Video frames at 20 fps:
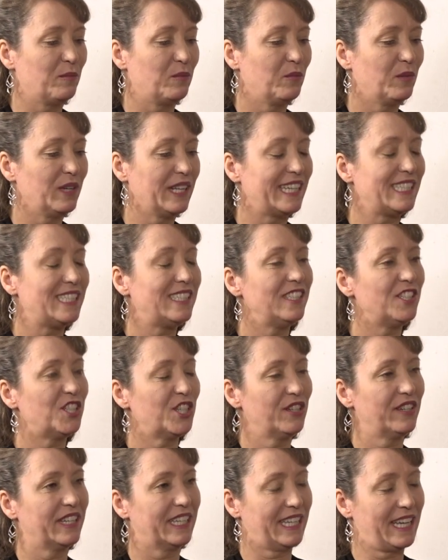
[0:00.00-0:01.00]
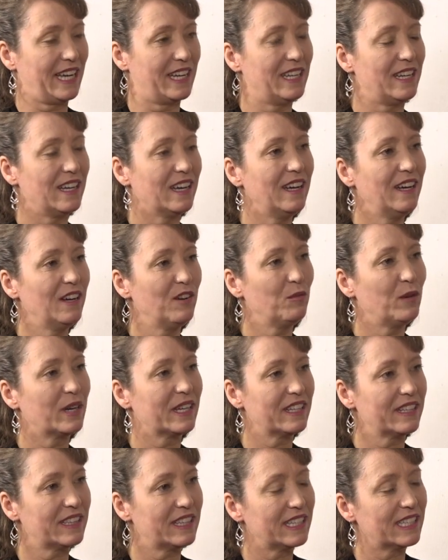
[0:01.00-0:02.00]
well, I teach here in Kenya. One
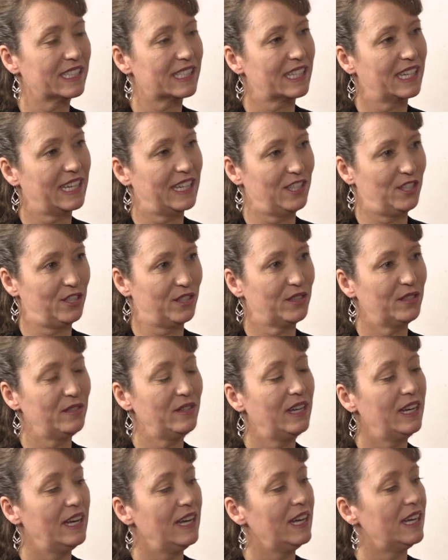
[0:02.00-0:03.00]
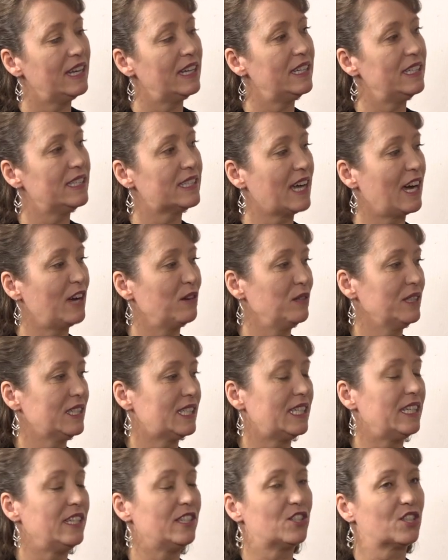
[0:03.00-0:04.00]
of the things that I do is I will
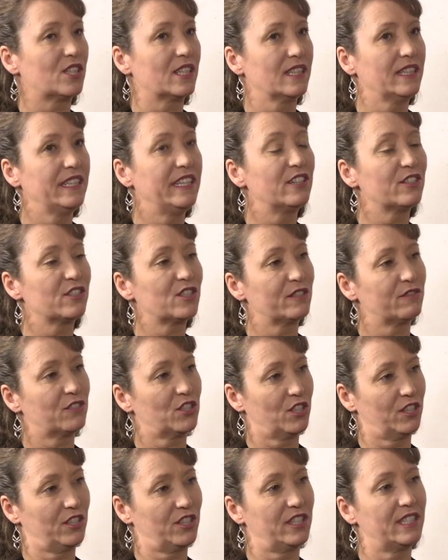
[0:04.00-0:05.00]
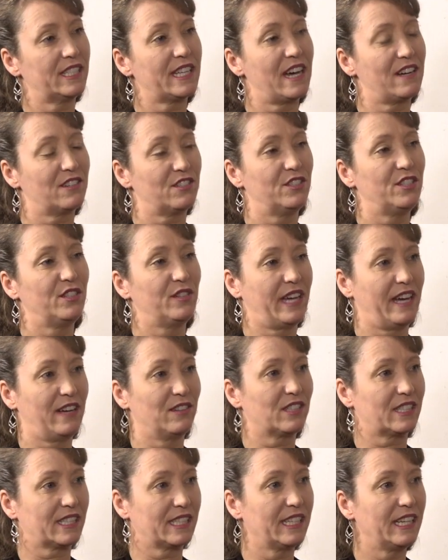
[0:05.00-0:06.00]
teach leaders of churches how to do
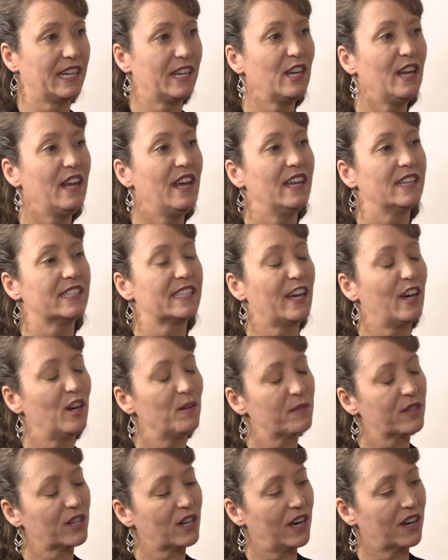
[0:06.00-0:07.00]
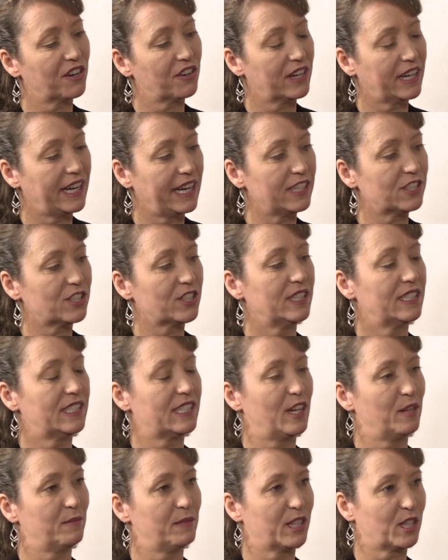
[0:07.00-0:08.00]
counseling to help their congregation, to
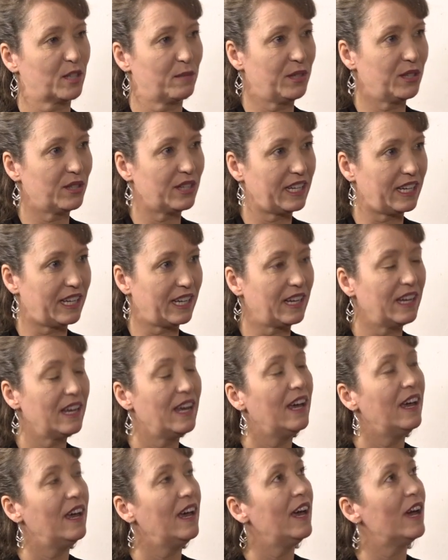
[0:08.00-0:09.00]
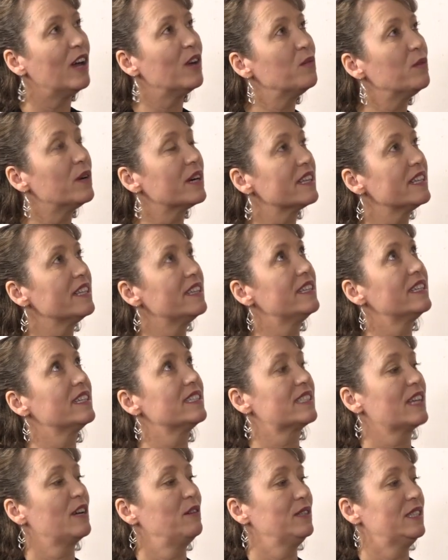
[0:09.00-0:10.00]
help the community. And one of the
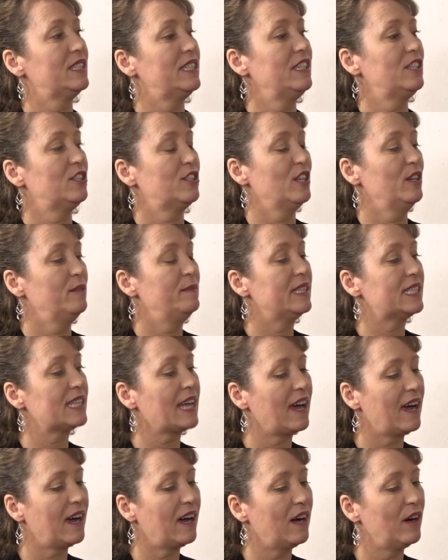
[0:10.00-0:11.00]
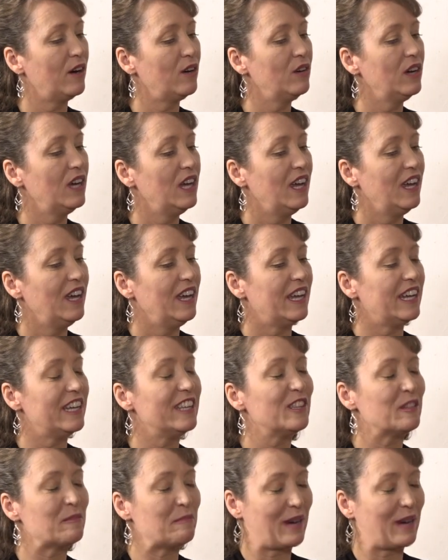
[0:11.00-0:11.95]
things I will teach them is how in the